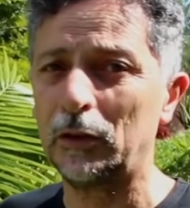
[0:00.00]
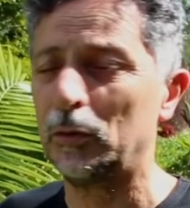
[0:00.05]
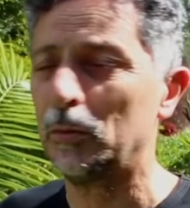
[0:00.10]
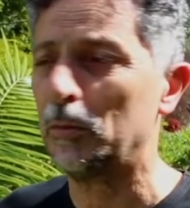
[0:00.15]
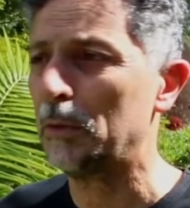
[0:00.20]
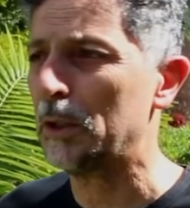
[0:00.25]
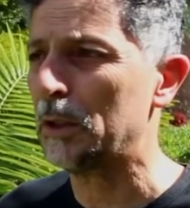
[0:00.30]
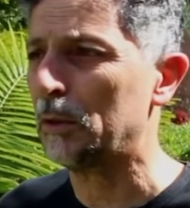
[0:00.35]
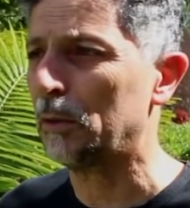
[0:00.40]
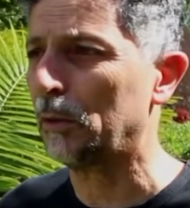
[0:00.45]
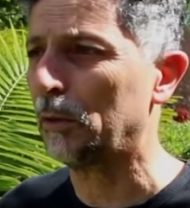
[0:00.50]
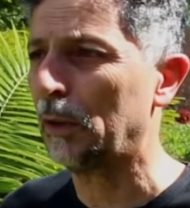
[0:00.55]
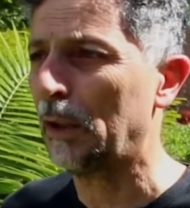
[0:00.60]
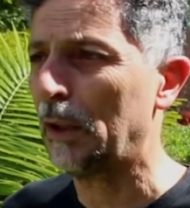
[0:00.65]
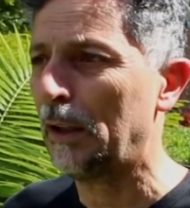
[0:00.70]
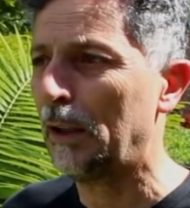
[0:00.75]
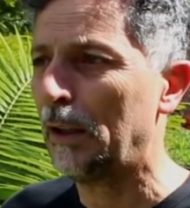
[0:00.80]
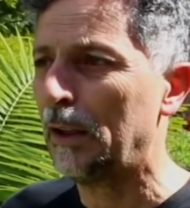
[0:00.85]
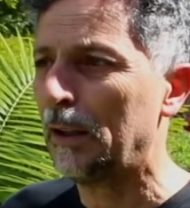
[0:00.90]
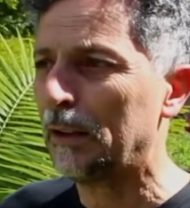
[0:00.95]
We are all
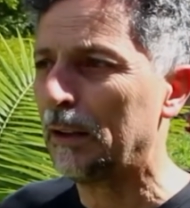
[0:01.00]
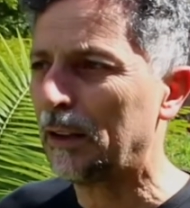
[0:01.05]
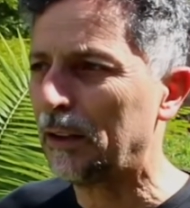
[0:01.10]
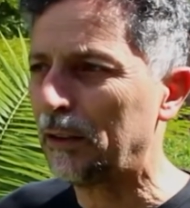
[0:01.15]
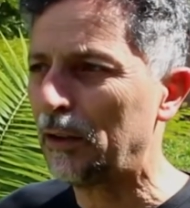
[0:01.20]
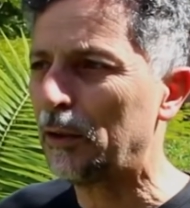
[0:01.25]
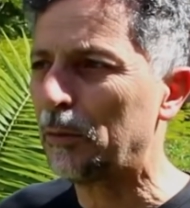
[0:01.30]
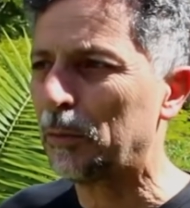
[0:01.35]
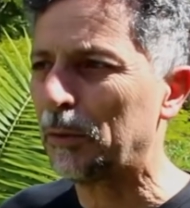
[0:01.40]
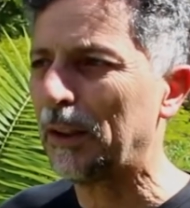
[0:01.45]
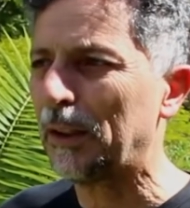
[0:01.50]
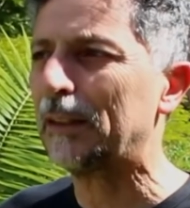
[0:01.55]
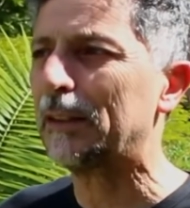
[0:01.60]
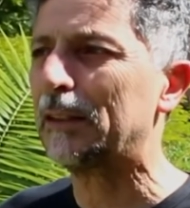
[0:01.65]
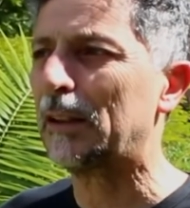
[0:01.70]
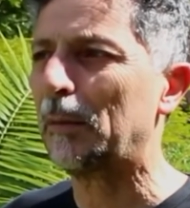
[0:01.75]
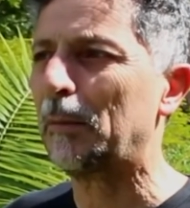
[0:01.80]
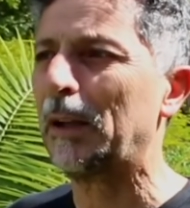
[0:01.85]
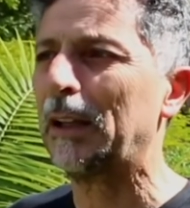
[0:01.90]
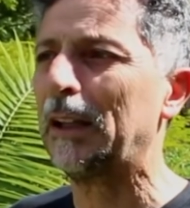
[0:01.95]
human beings
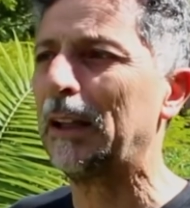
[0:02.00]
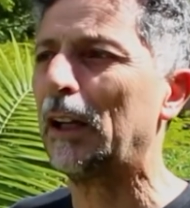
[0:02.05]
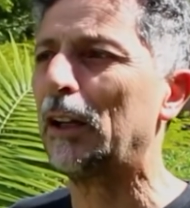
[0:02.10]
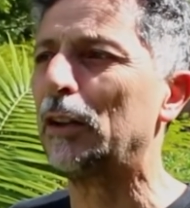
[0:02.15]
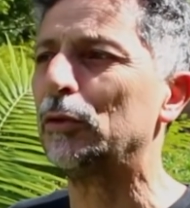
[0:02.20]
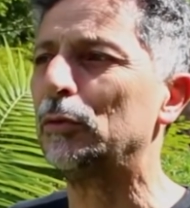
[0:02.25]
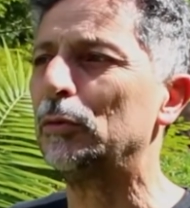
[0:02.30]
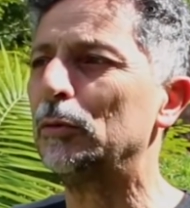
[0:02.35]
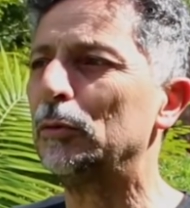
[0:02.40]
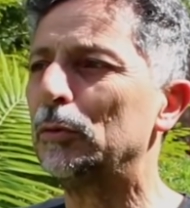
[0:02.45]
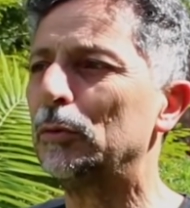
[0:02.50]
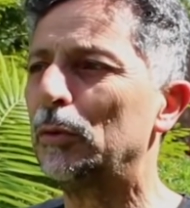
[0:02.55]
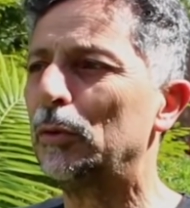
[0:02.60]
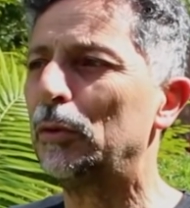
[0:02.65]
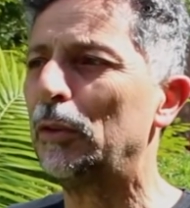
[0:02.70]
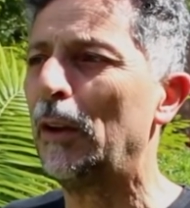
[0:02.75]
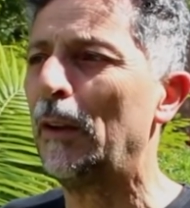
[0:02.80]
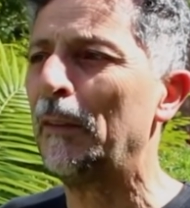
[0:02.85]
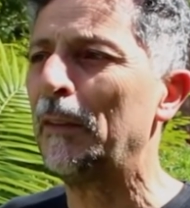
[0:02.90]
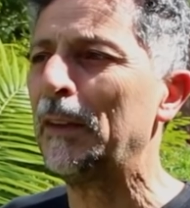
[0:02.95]
that could work together
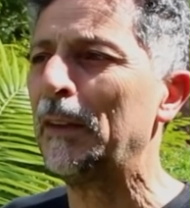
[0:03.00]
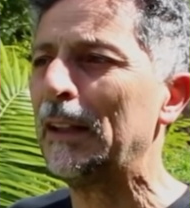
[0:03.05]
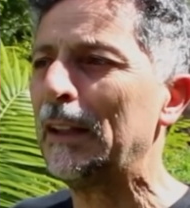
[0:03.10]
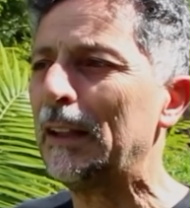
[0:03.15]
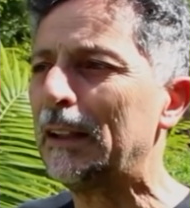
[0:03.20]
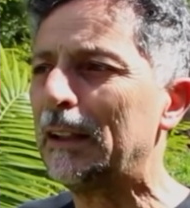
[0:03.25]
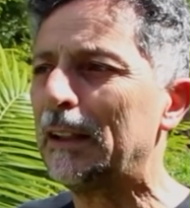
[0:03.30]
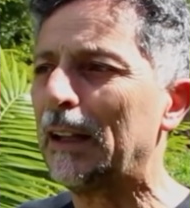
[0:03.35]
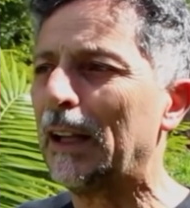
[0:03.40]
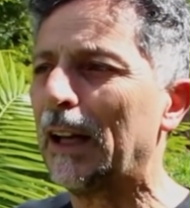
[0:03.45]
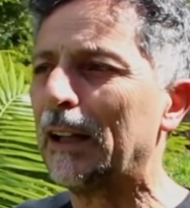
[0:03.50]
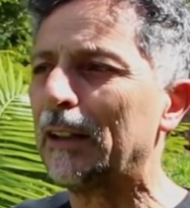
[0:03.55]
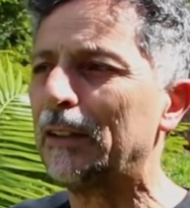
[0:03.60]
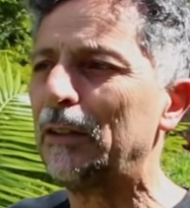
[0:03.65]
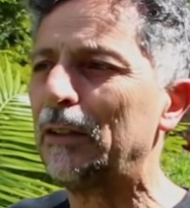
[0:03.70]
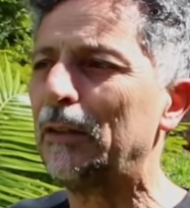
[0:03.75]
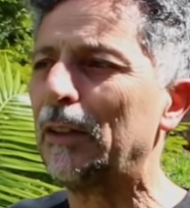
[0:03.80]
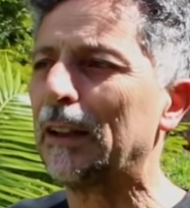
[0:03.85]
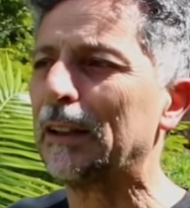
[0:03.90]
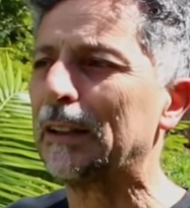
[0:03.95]
and create a
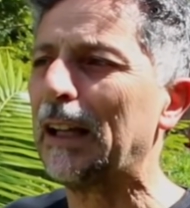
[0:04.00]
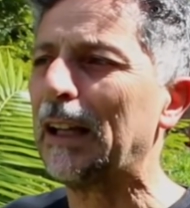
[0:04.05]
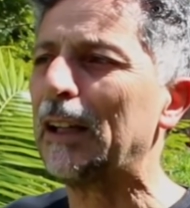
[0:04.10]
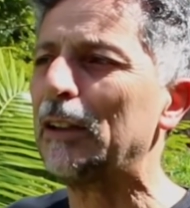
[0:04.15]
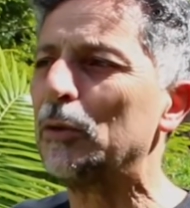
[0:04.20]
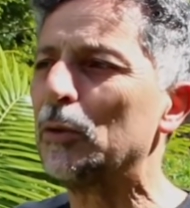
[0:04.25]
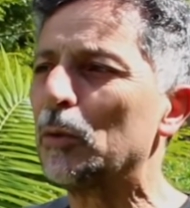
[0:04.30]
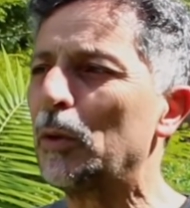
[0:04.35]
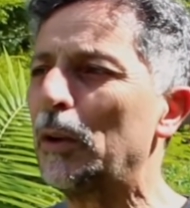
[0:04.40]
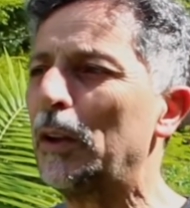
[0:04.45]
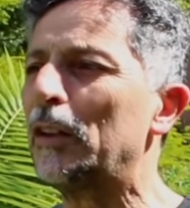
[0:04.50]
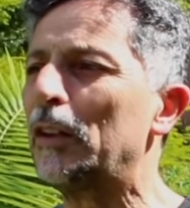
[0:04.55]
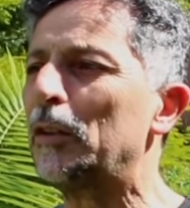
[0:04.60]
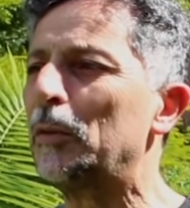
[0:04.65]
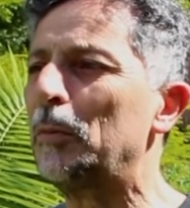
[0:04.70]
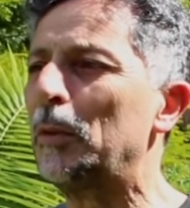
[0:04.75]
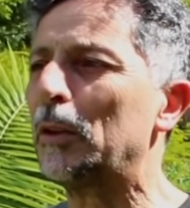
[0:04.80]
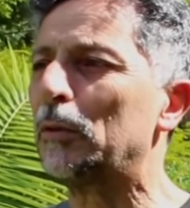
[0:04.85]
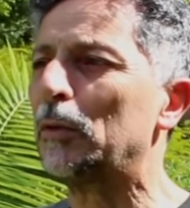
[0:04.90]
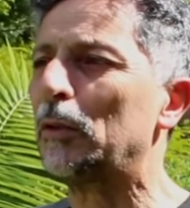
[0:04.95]
spiritual knowledge that
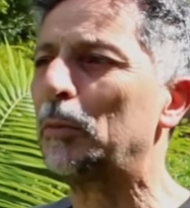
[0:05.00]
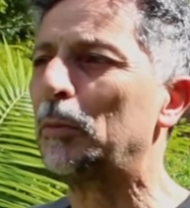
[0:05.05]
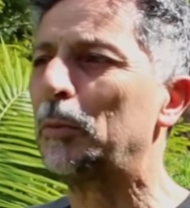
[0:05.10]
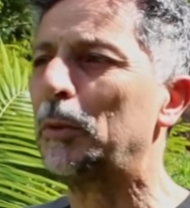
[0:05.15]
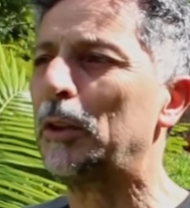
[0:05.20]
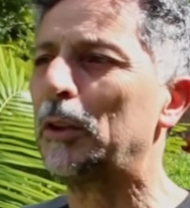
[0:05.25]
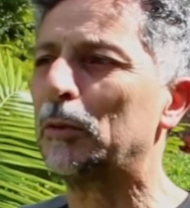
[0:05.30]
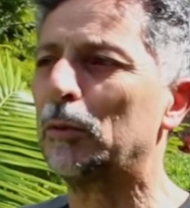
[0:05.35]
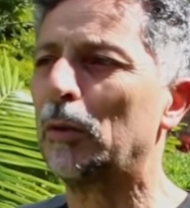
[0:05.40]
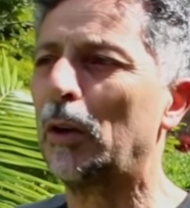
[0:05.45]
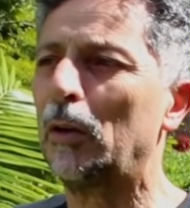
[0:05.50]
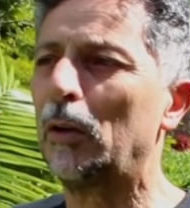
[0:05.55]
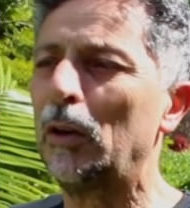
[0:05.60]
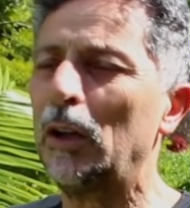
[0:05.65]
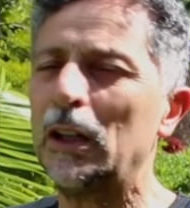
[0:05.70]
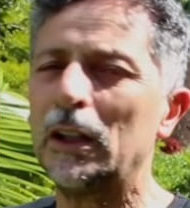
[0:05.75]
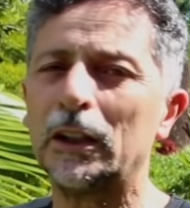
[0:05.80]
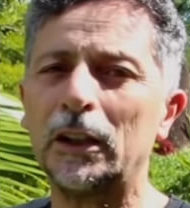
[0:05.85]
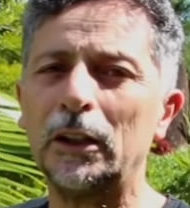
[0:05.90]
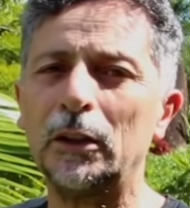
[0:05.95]
frees us from things
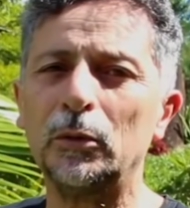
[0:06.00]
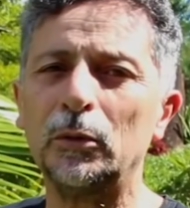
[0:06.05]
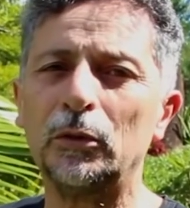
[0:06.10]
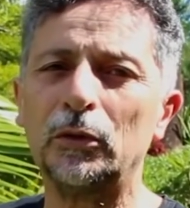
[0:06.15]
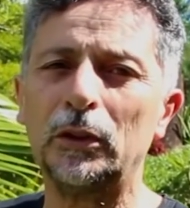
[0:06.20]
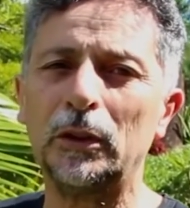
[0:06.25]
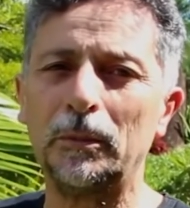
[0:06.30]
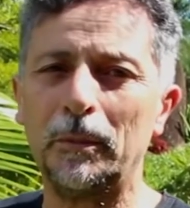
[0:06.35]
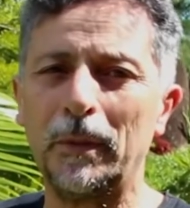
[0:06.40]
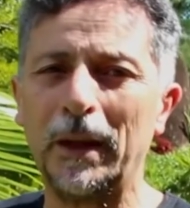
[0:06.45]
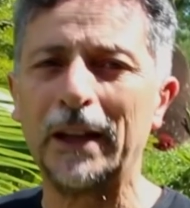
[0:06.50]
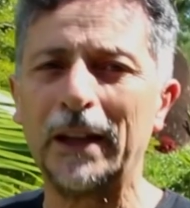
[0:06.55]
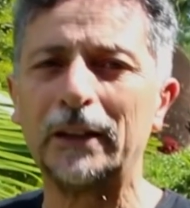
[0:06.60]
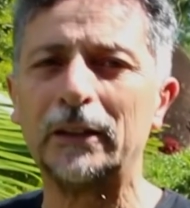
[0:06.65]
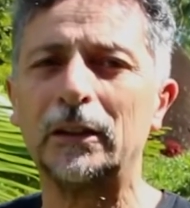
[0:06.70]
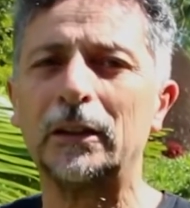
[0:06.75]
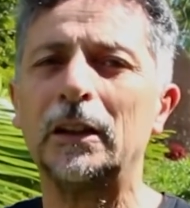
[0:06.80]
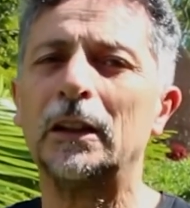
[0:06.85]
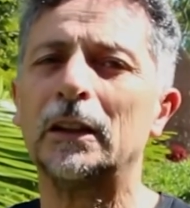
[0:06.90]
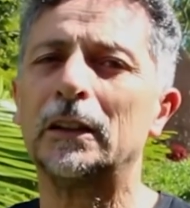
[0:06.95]
and beliefs we have
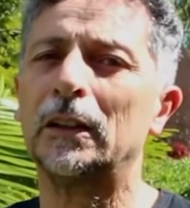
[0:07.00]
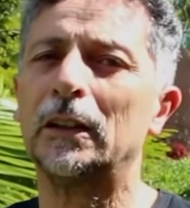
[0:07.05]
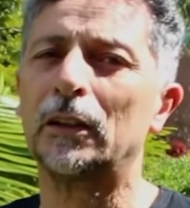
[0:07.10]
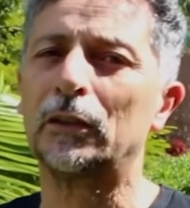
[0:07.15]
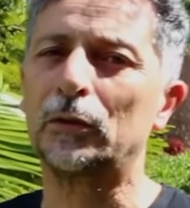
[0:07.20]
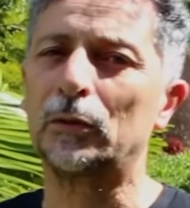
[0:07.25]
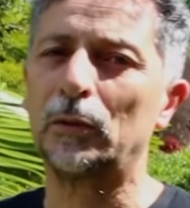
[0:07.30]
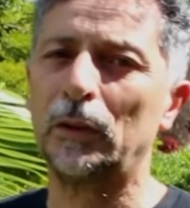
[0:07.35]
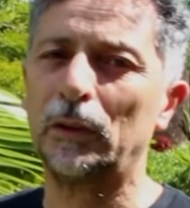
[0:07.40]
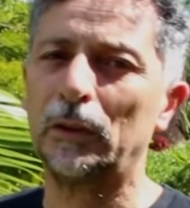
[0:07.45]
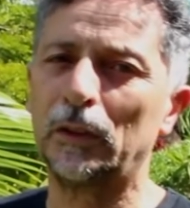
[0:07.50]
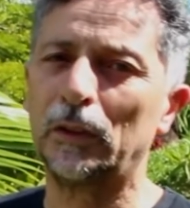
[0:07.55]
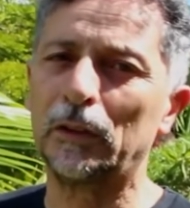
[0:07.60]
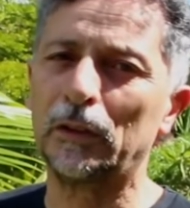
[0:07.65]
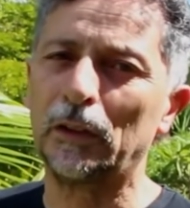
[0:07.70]
already created.